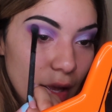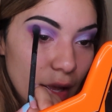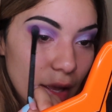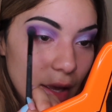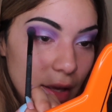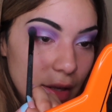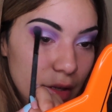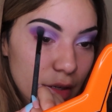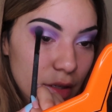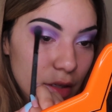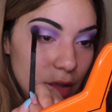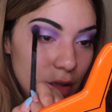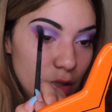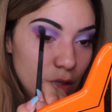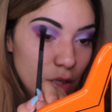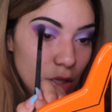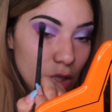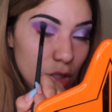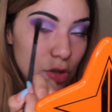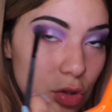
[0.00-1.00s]
and
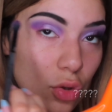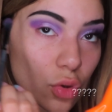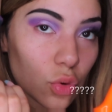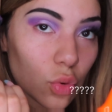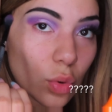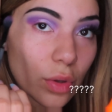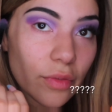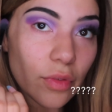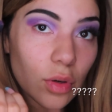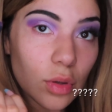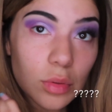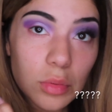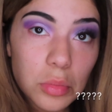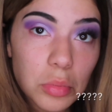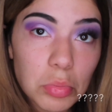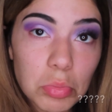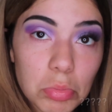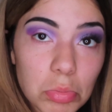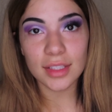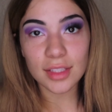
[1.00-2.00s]
swivel
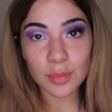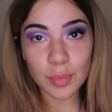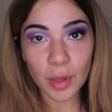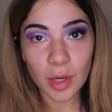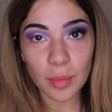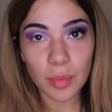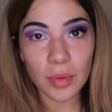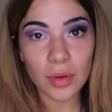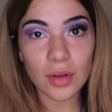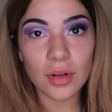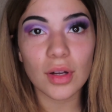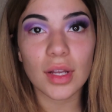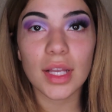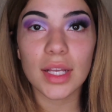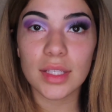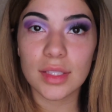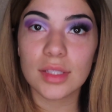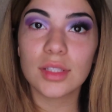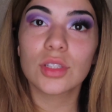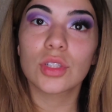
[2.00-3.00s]
This purple
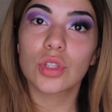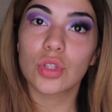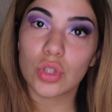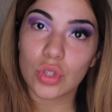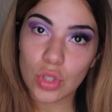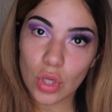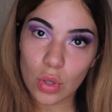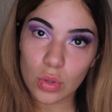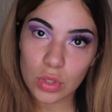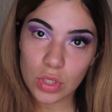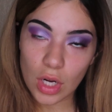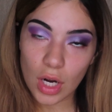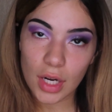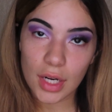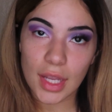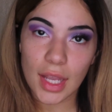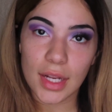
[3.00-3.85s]
isn't so dark,